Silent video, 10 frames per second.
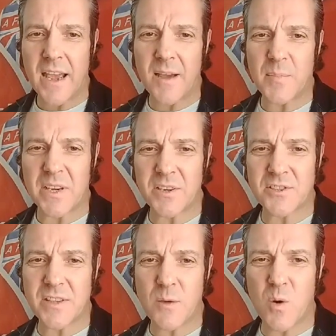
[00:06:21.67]
because
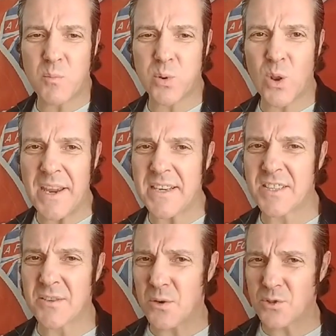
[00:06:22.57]
they will play to
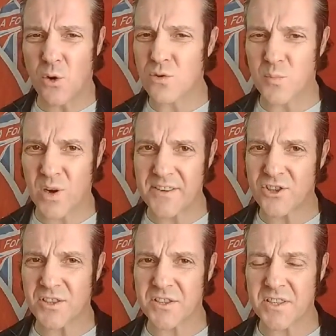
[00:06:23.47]
those old
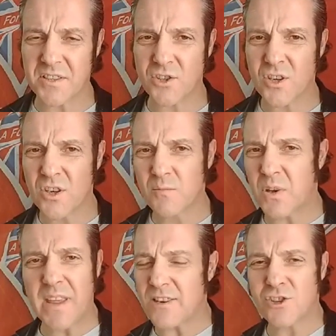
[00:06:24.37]
prejudices, but
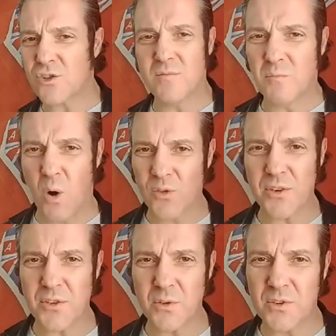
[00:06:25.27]
that shouldn't bother you.